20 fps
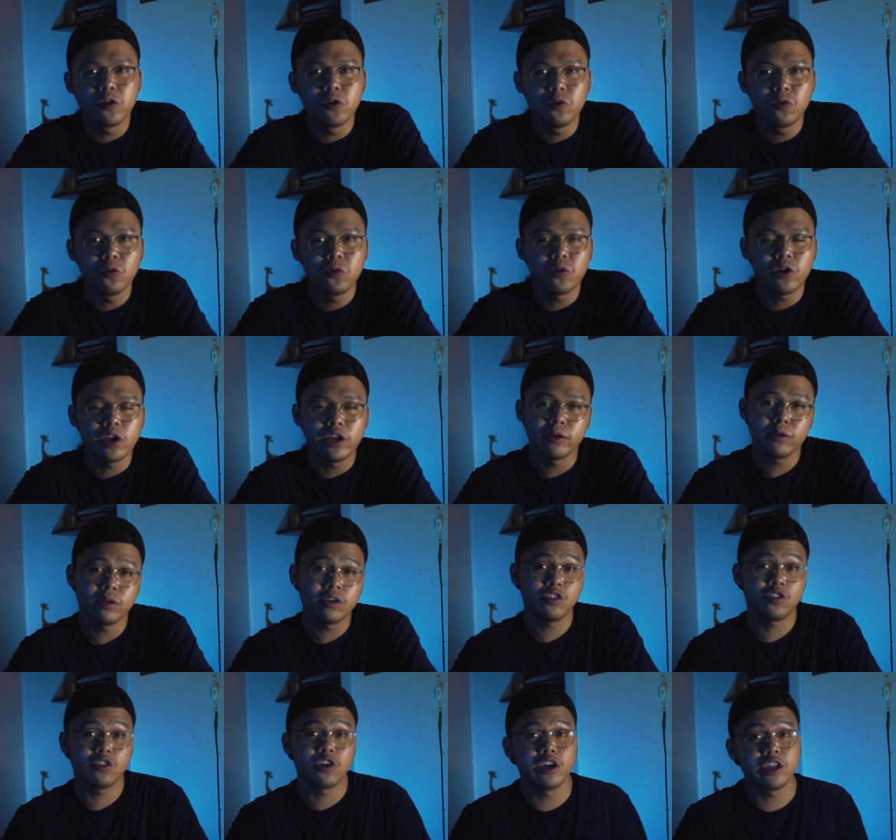you in
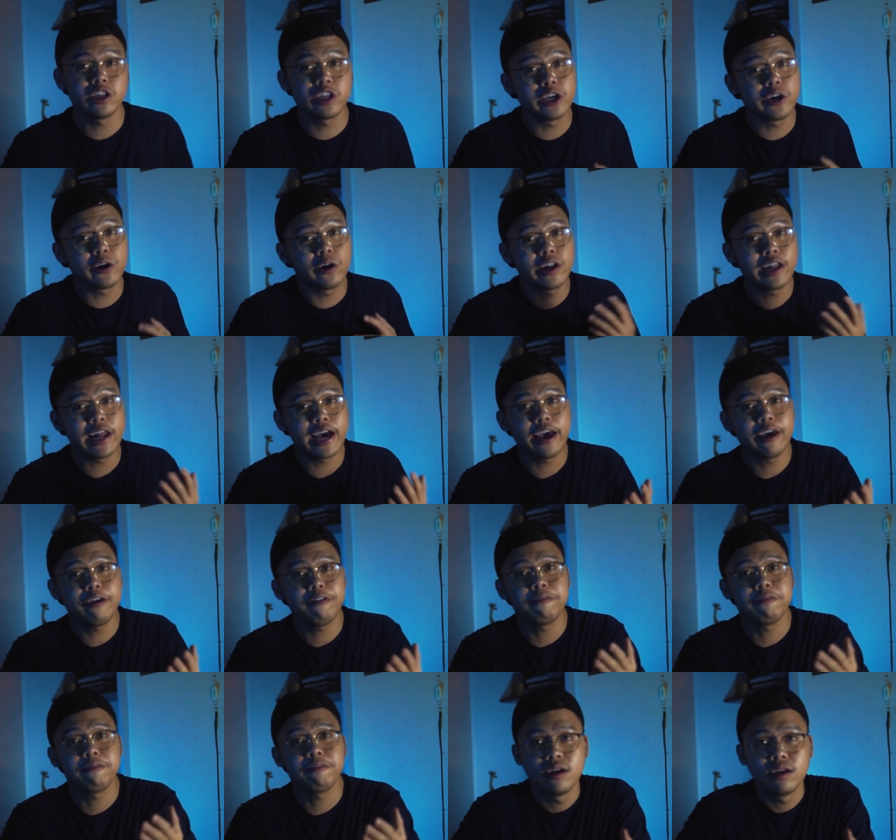restarting your
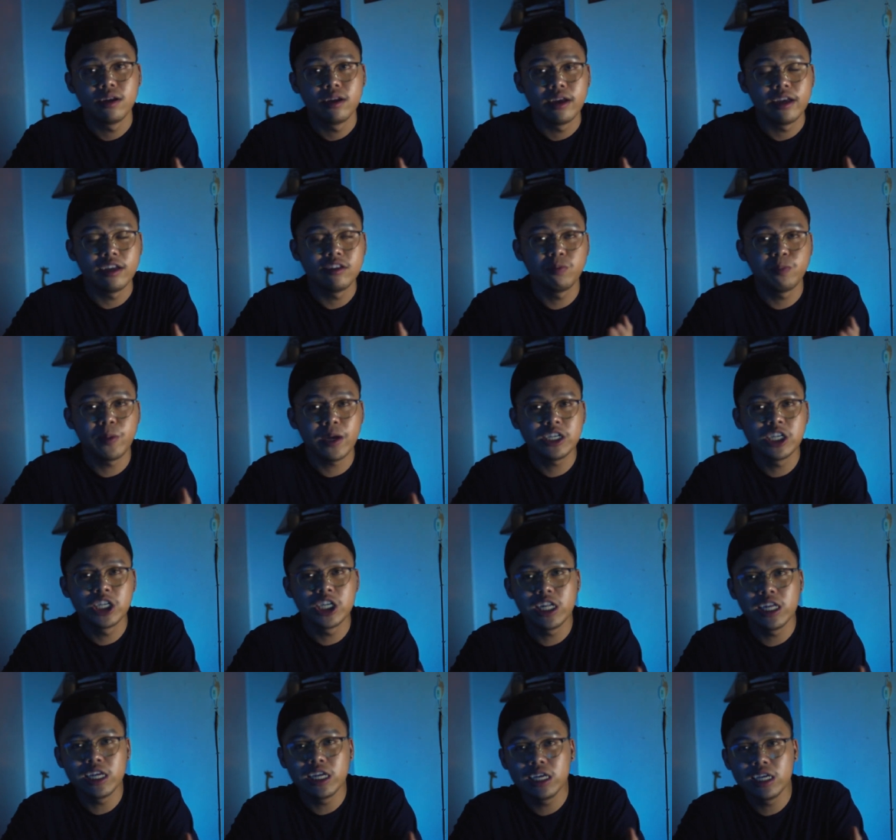life,
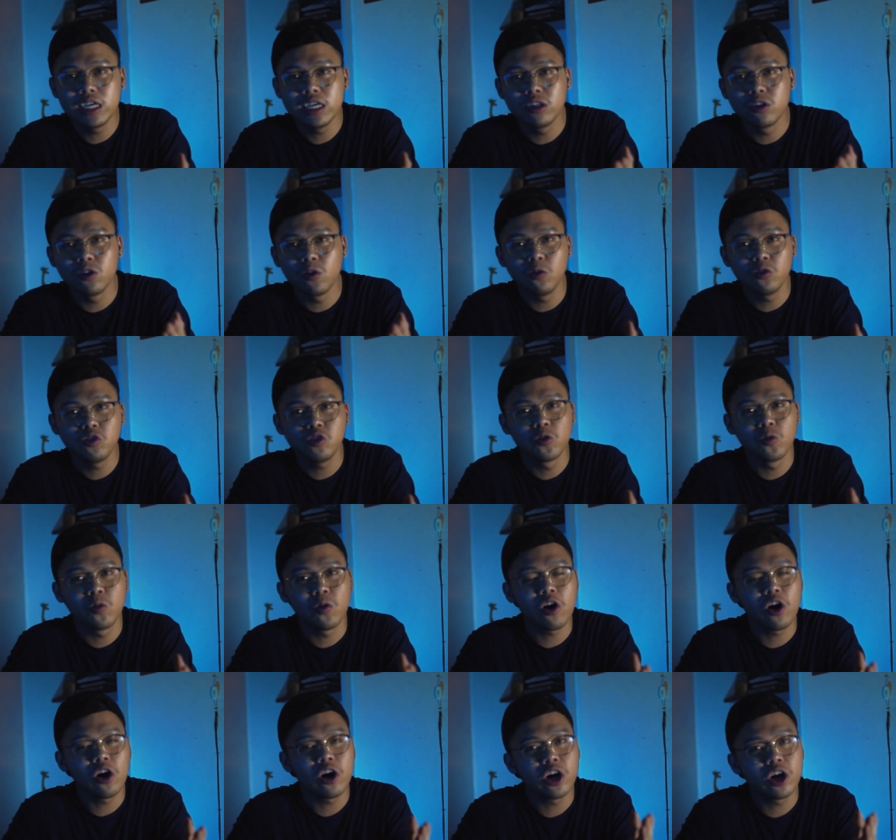especially those who
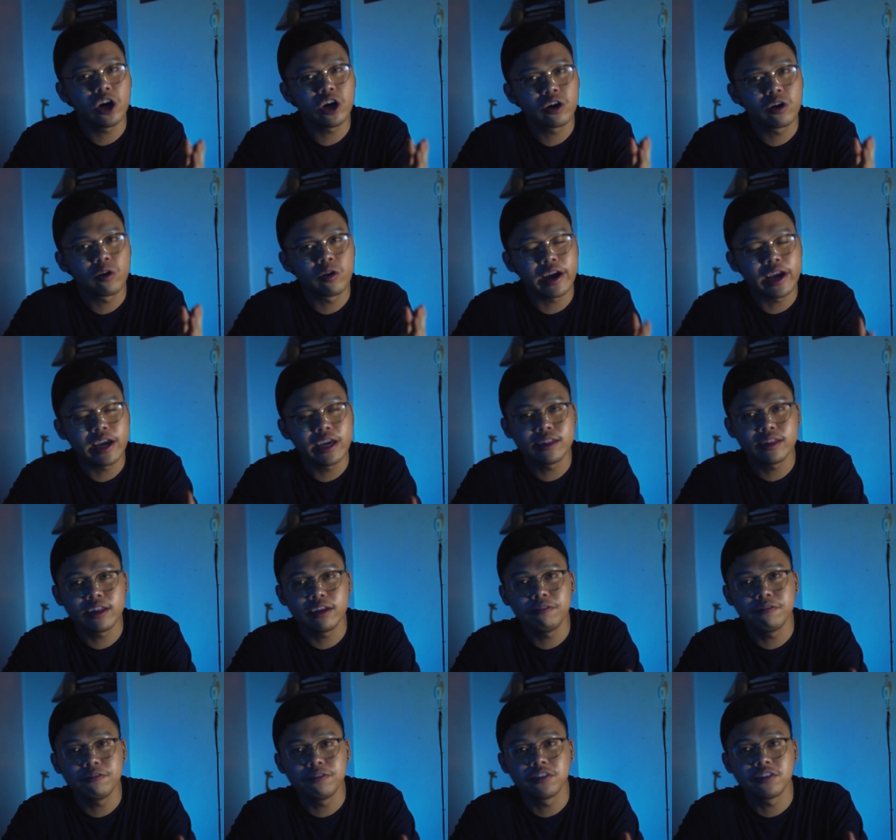are
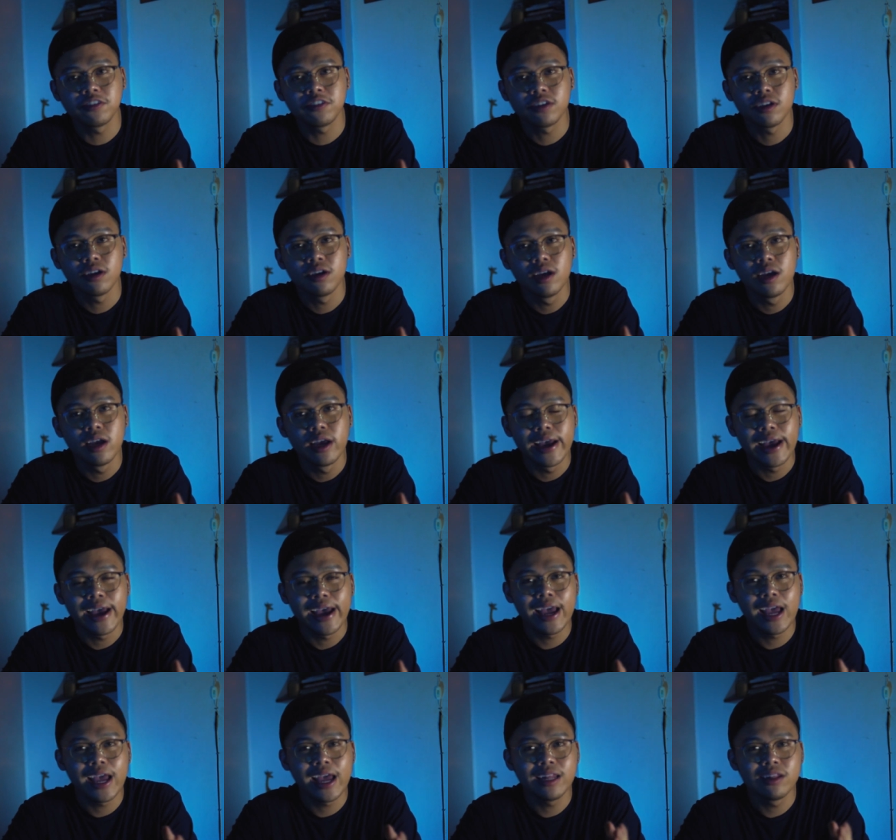creatives
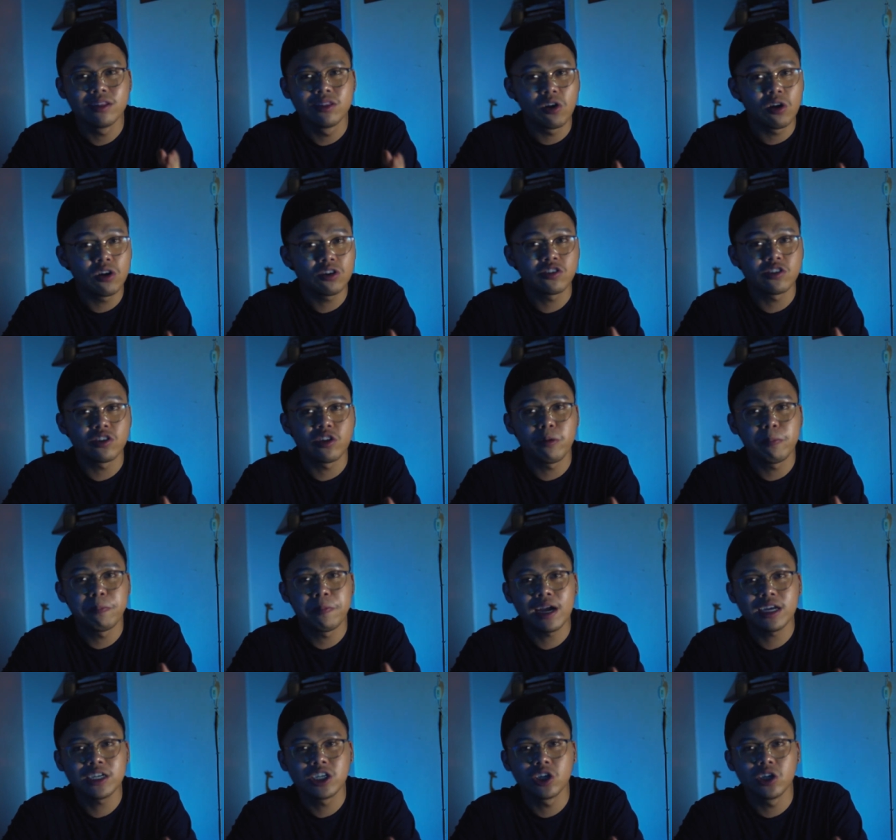and lost their
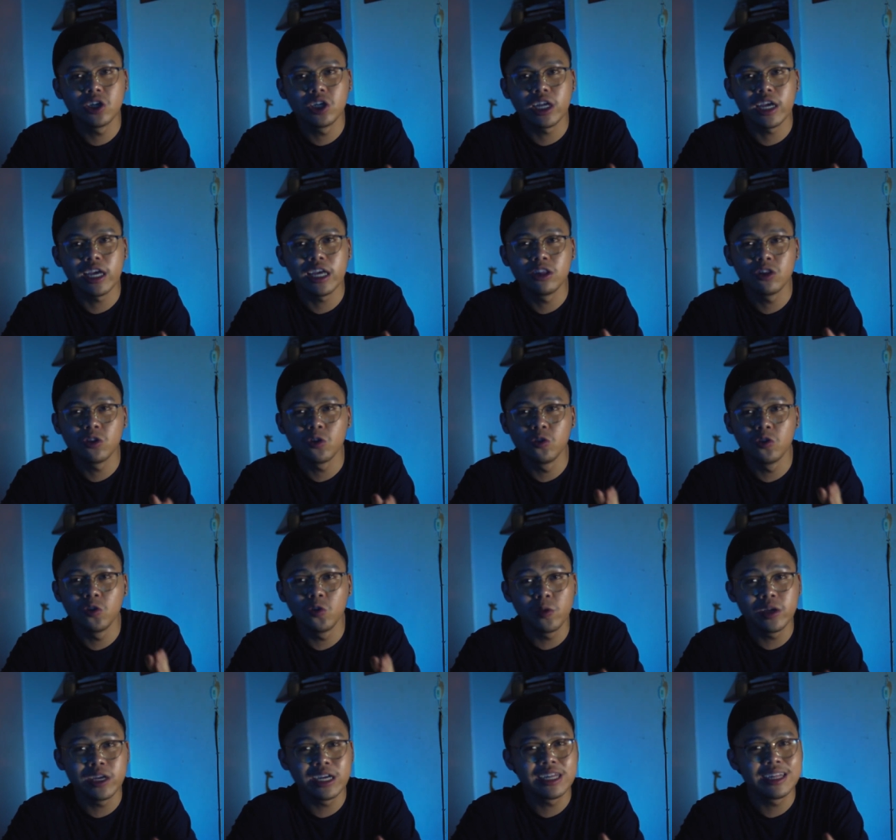passion into
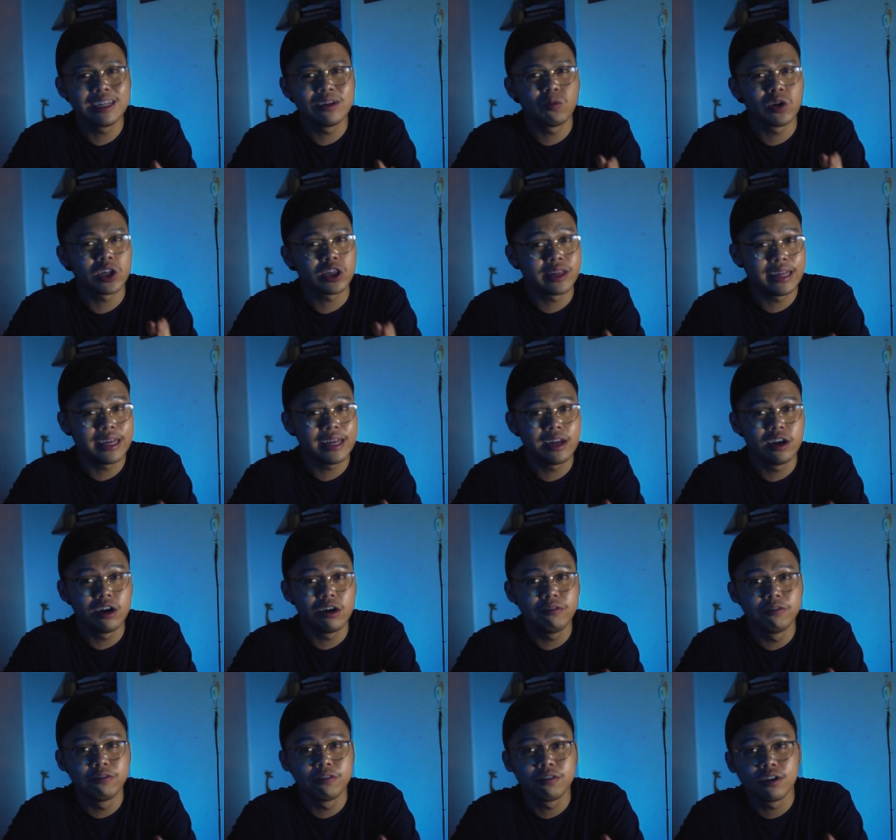doing what they
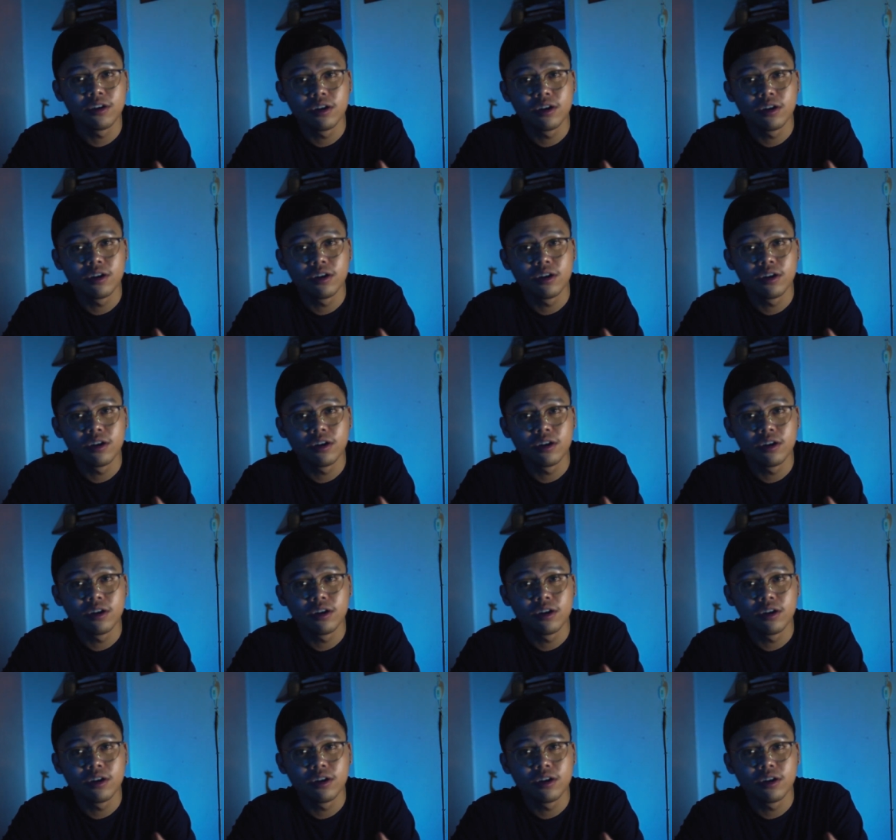love.